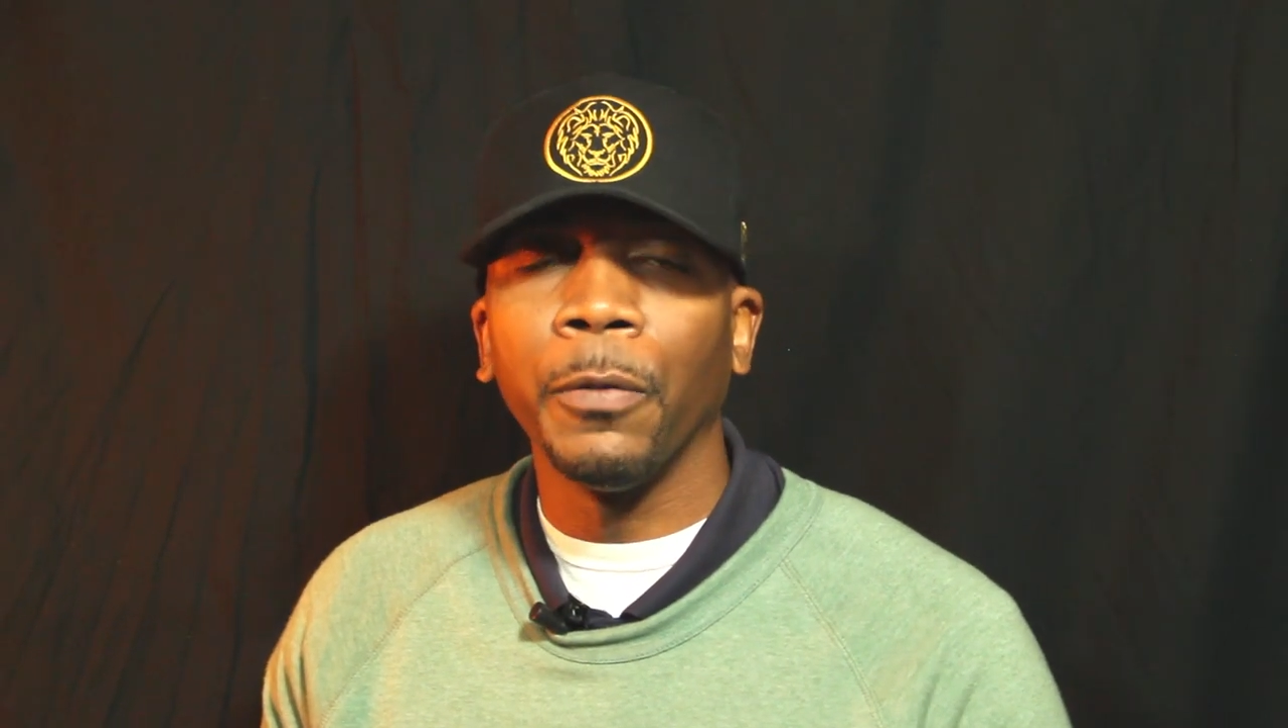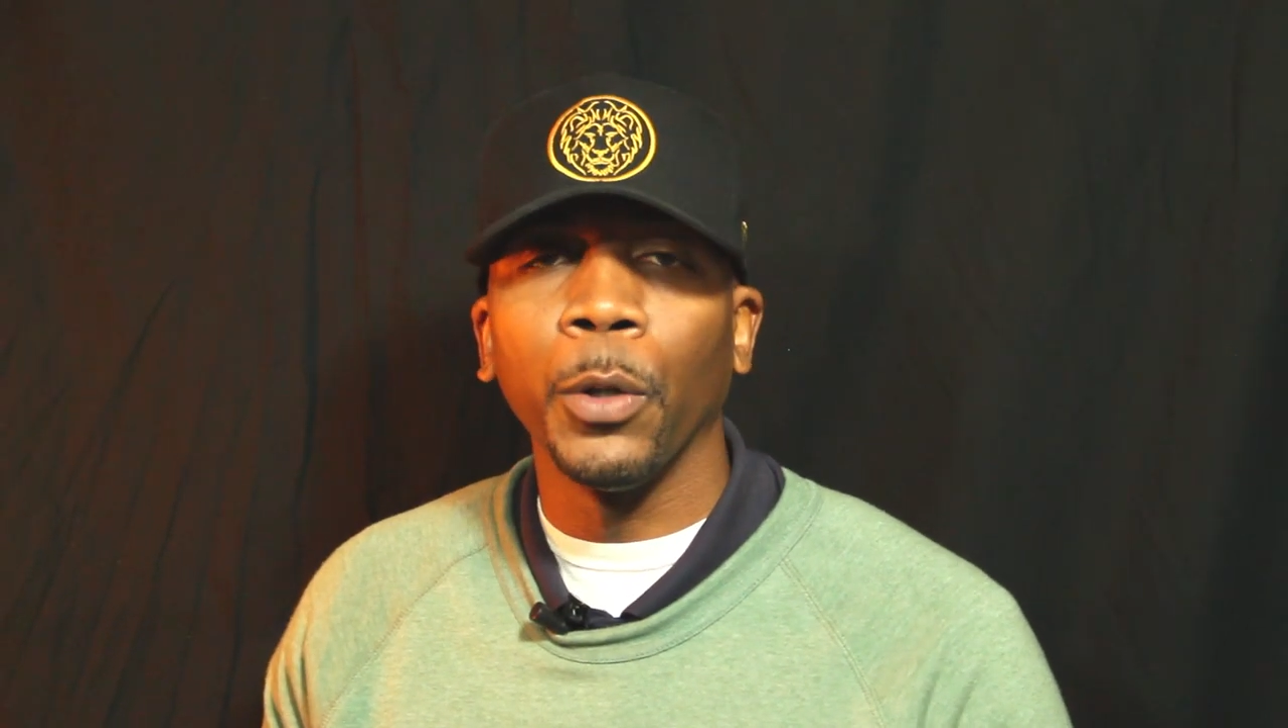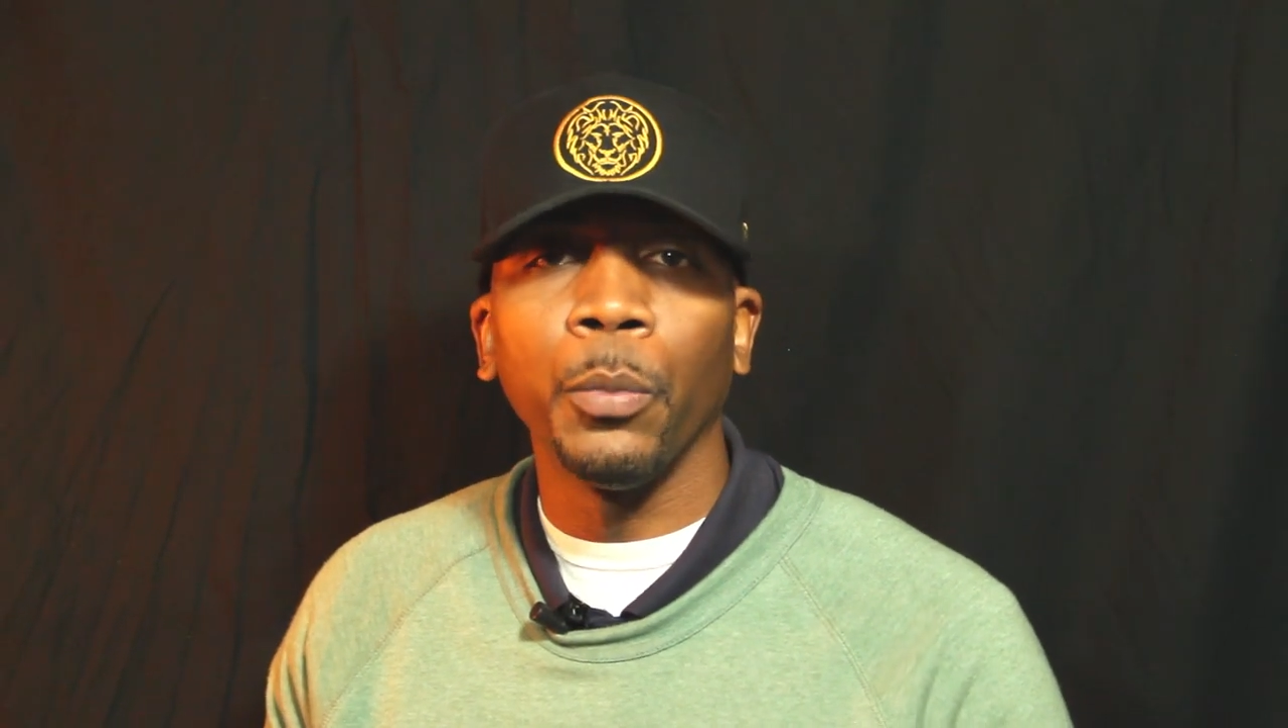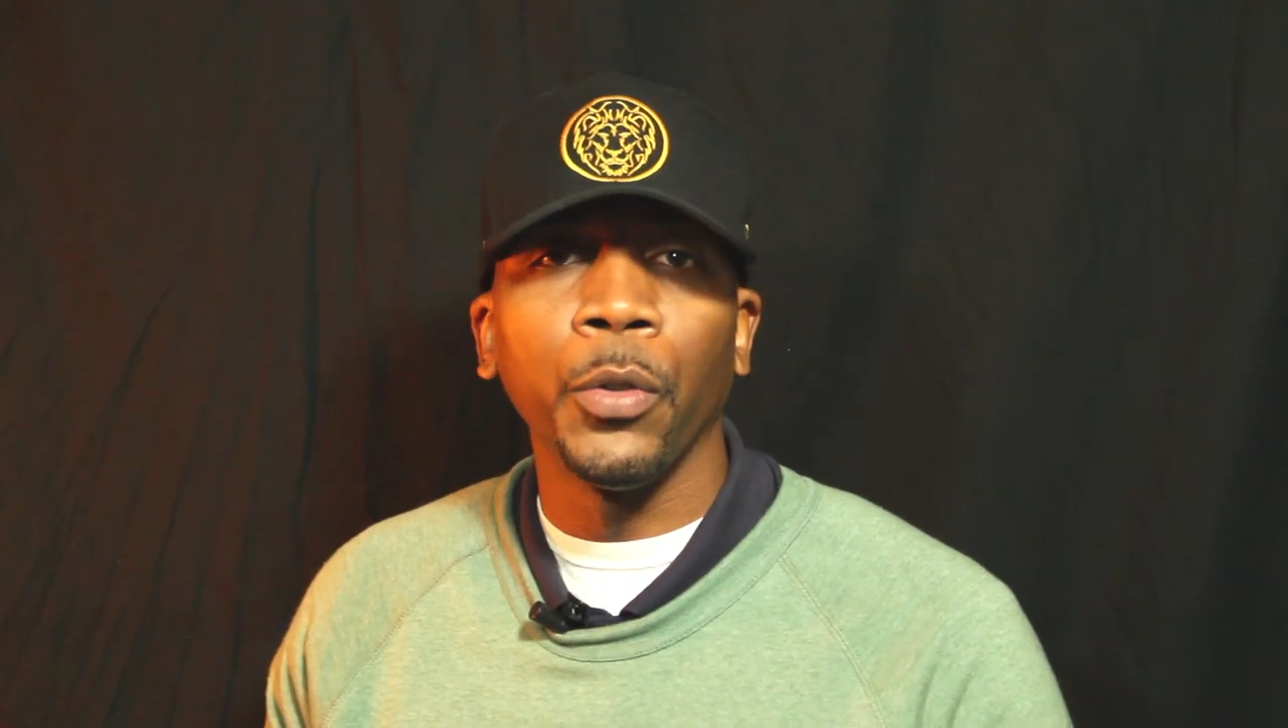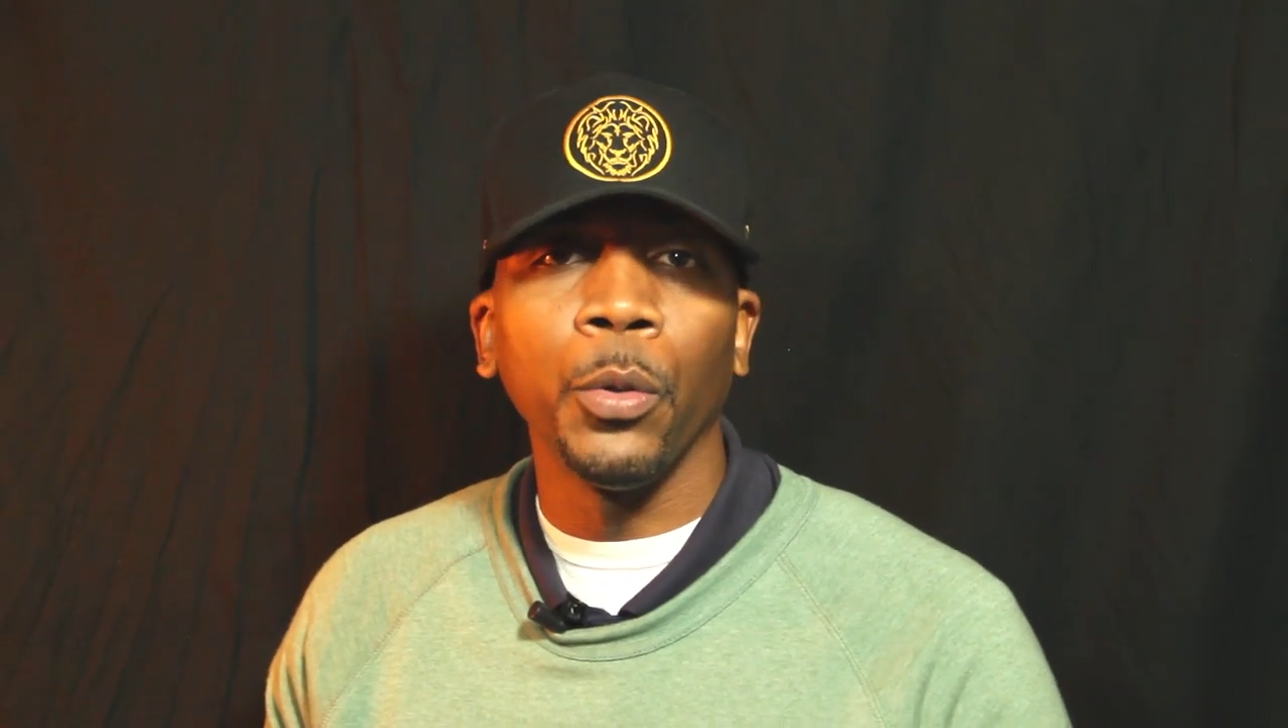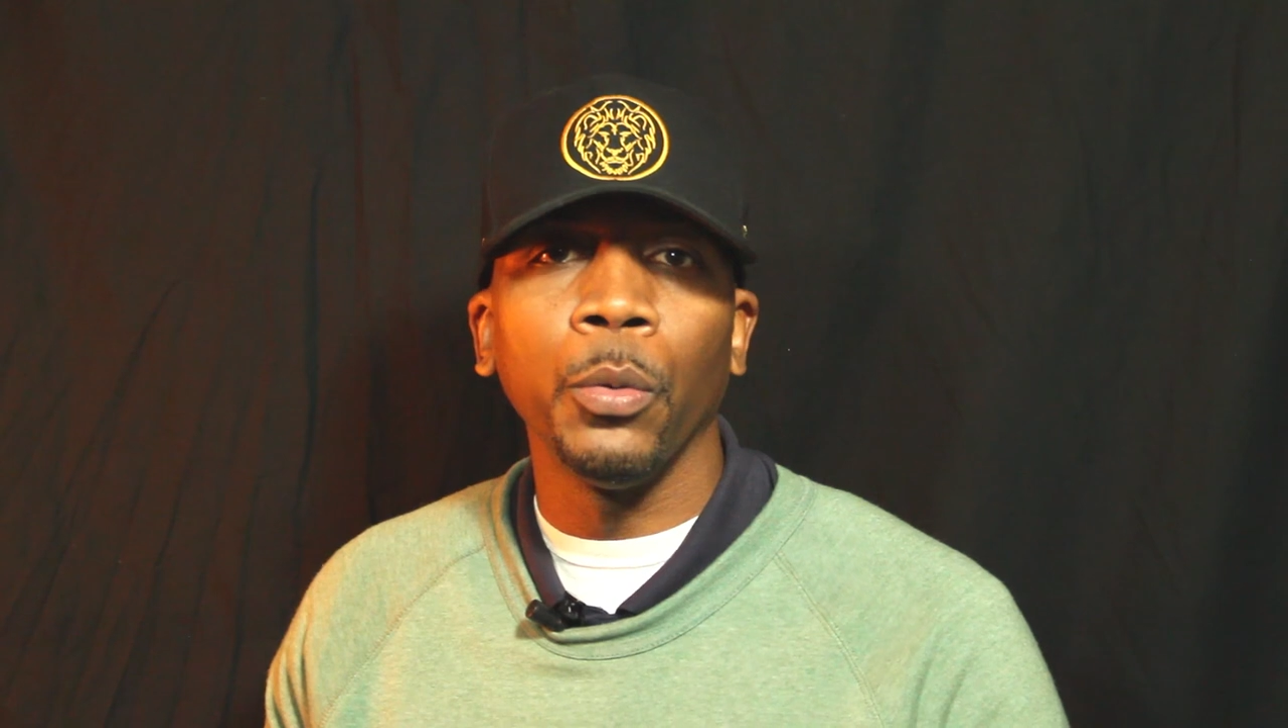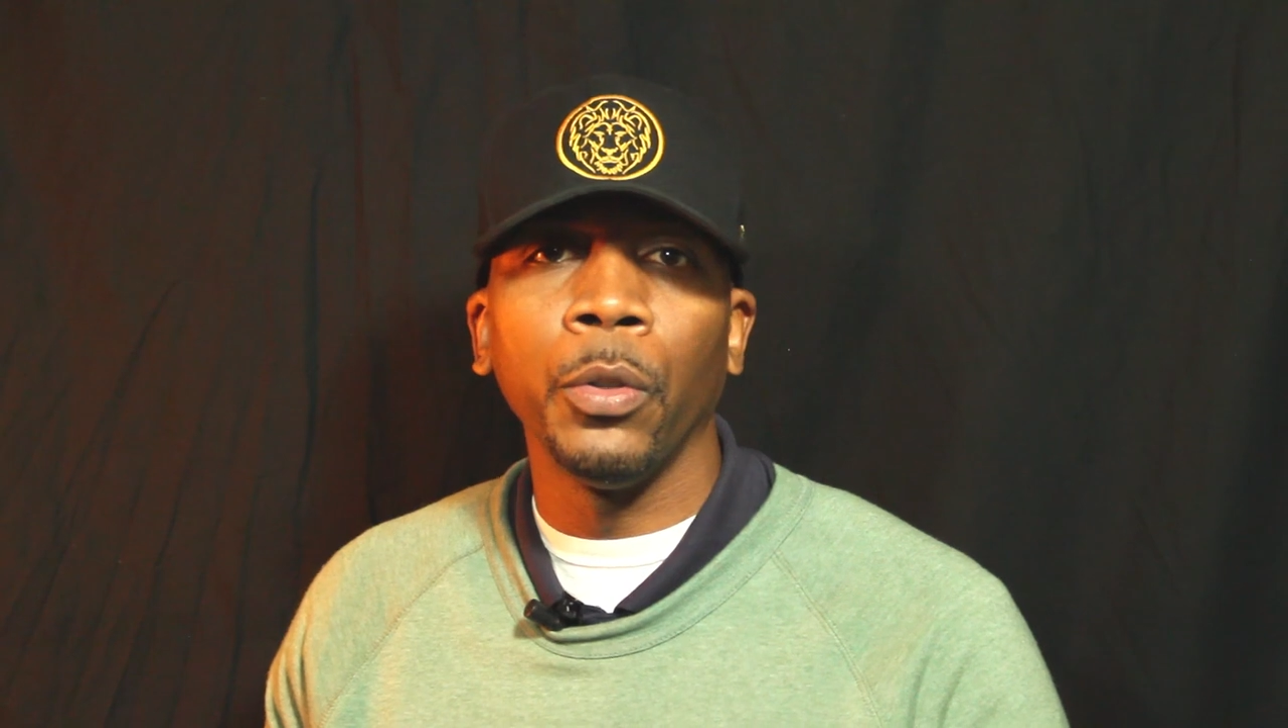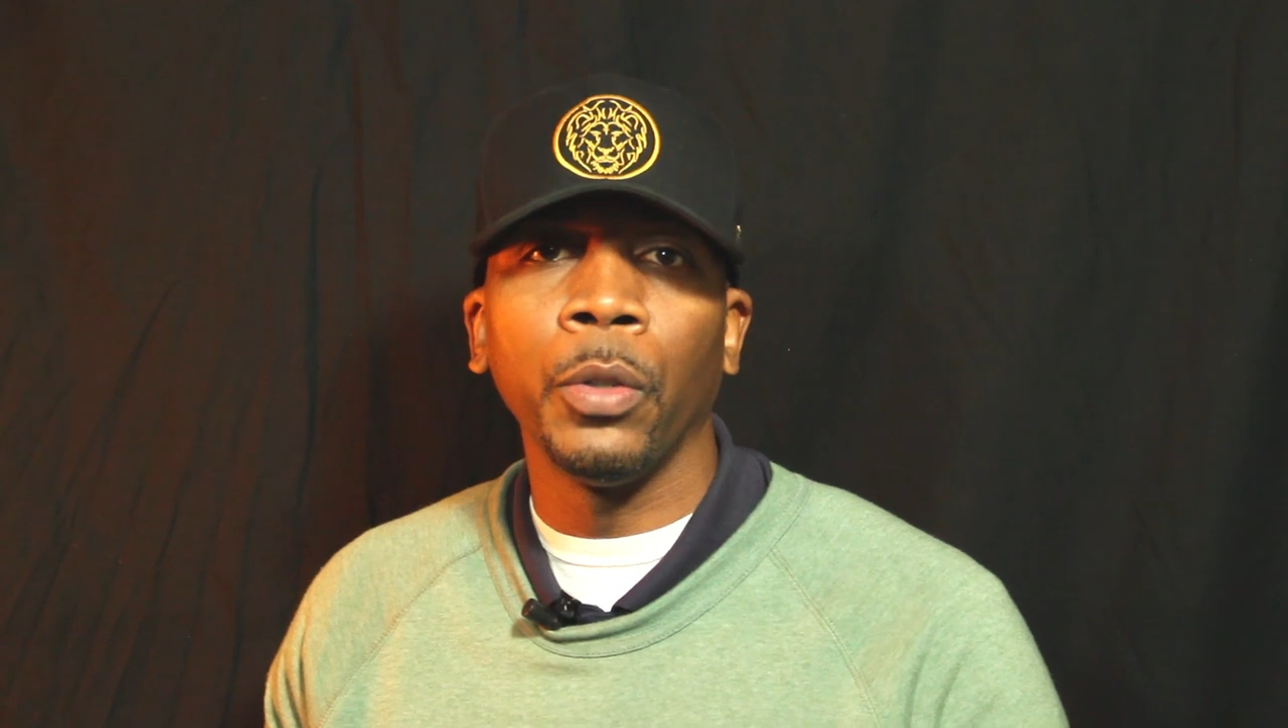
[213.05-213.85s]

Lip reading: film shoot,